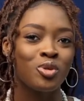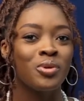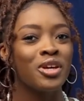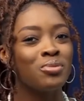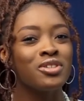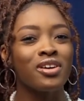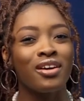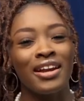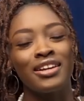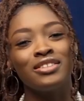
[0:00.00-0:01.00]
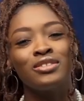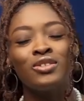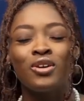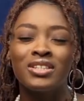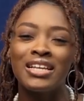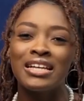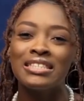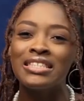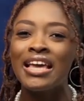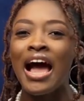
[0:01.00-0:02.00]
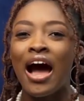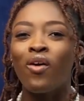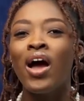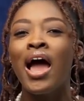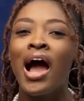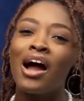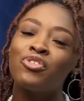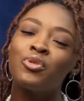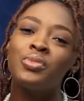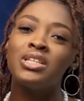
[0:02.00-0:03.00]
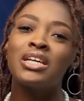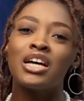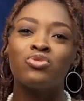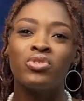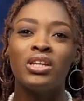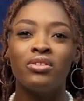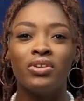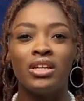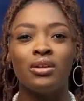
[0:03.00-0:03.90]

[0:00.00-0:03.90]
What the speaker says: you'll be able to connect the dots and see how Afrobeats has really,